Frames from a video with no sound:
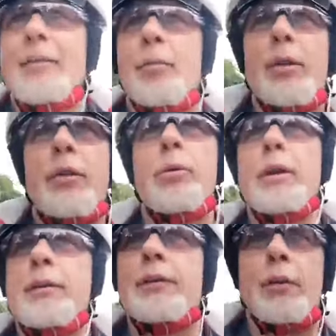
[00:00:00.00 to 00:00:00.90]
One of the
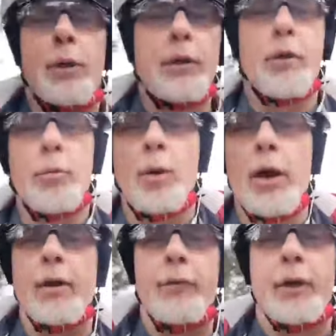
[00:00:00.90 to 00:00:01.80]
reasons that we're not
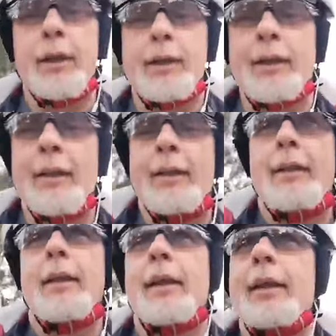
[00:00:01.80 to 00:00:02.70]
aware of it
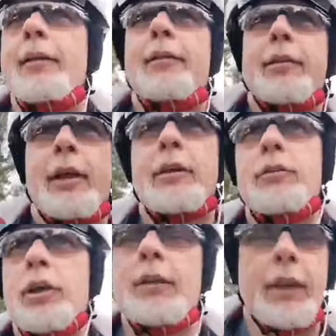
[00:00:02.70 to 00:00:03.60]
is,
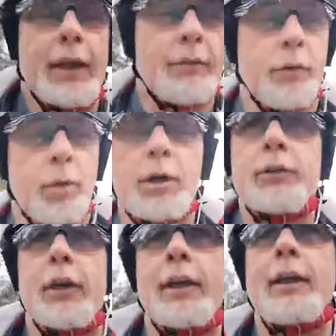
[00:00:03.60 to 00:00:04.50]
Jean, thank you for
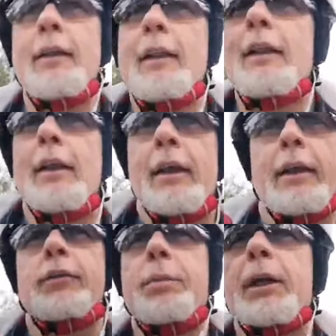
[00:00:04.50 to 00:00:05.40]
watching,
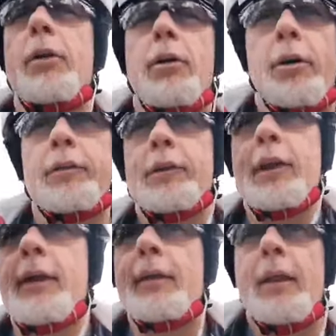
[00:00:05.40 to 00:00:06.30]
is because
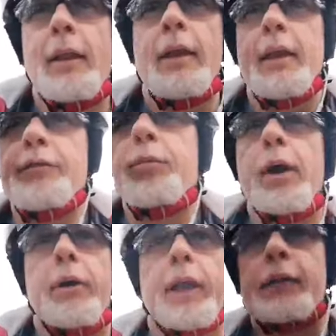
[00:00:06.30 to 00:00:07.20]
if
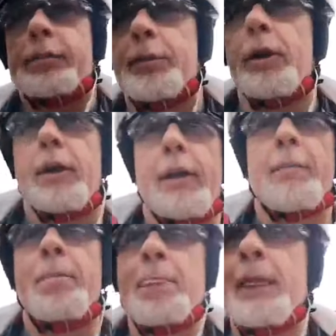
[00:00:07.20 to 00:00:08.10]
we're an expert
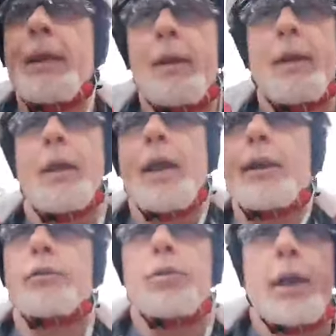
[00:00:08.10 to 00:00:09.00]

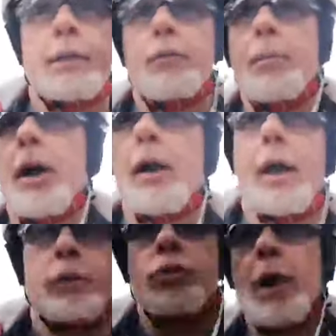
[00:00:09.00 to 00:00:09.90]
at
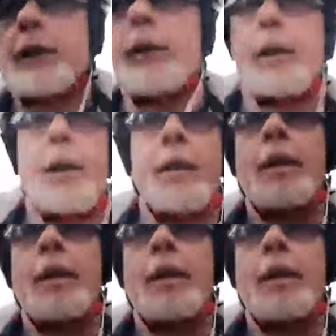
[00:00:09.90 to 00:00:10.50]
attracting